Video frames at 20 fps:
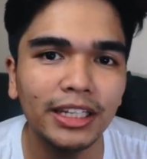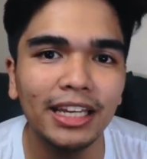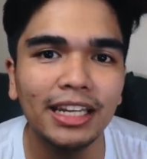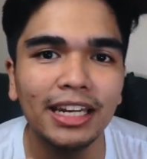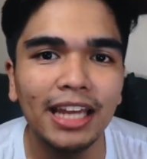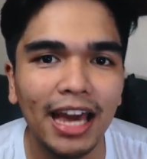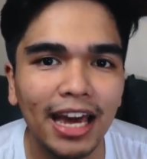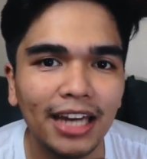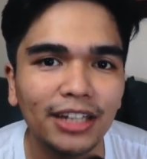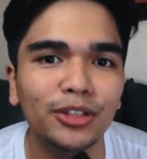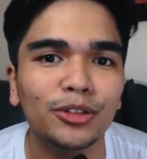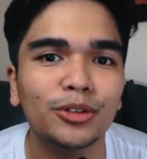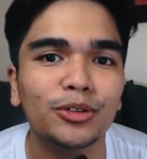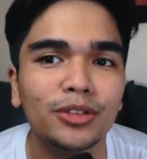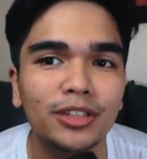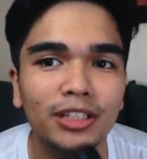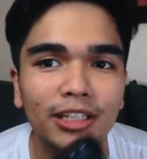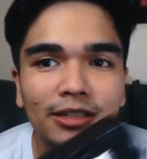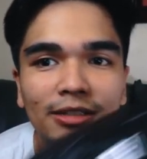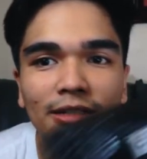can handle
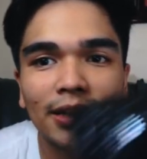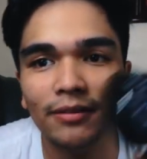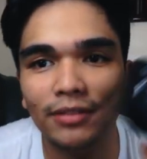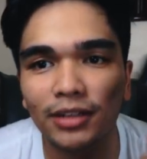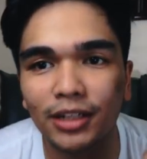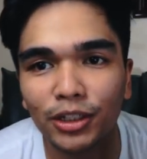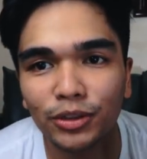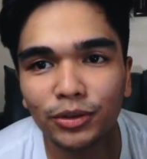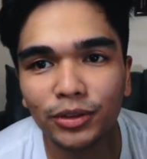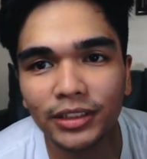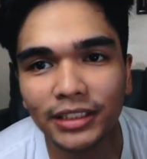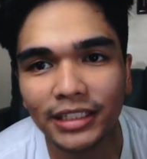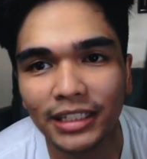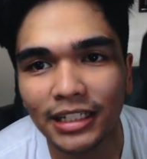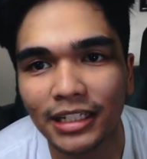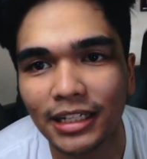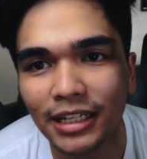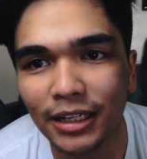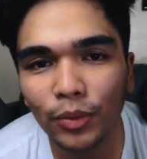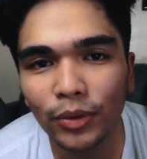the seven hundred
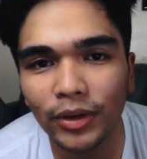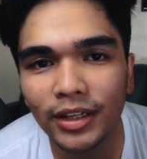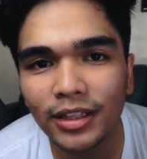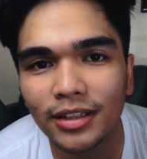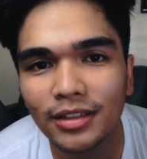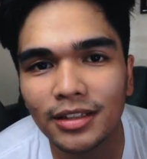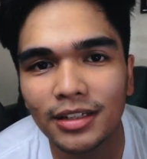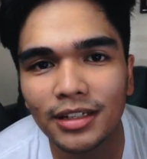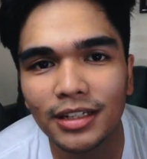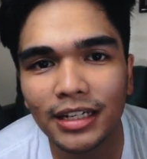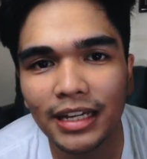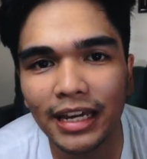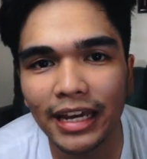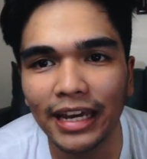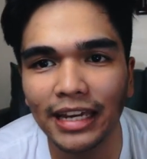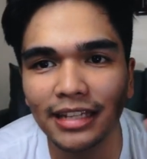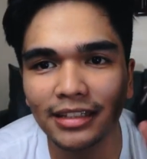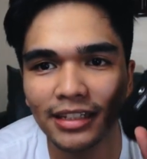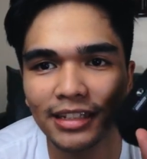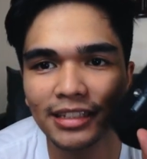D with
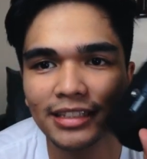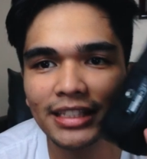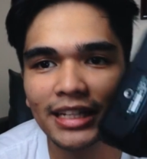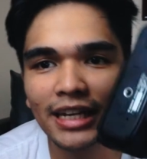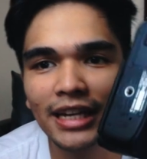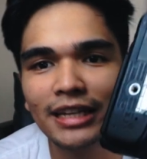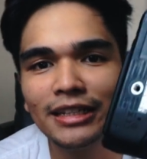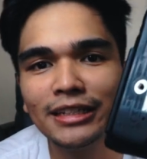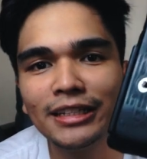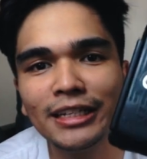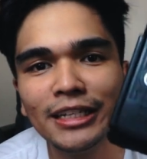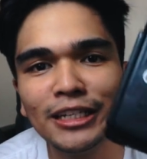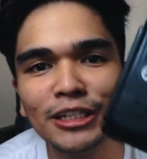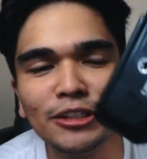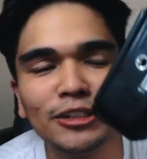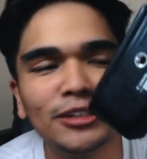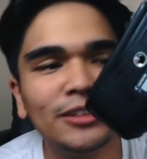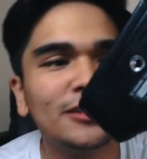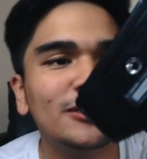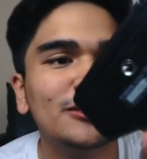a ten to
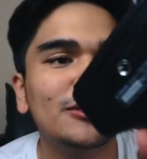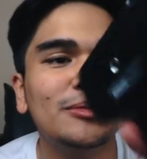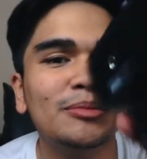eighteen